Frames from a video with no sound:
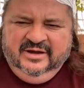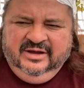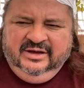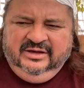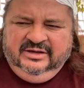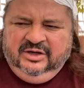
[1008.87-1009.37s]

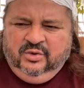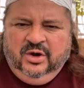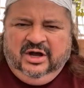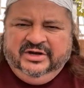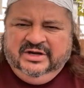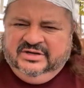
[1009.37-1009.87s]

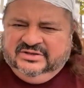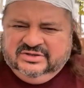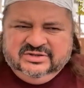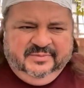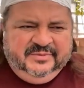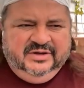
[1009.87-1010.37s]
Equality is
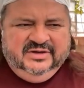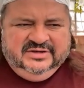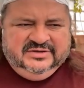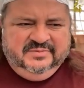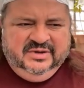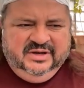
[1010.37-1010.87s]
something that's
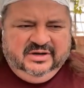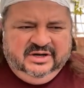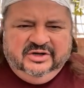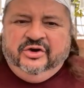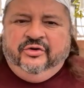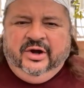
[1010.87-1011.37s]
been ingrained.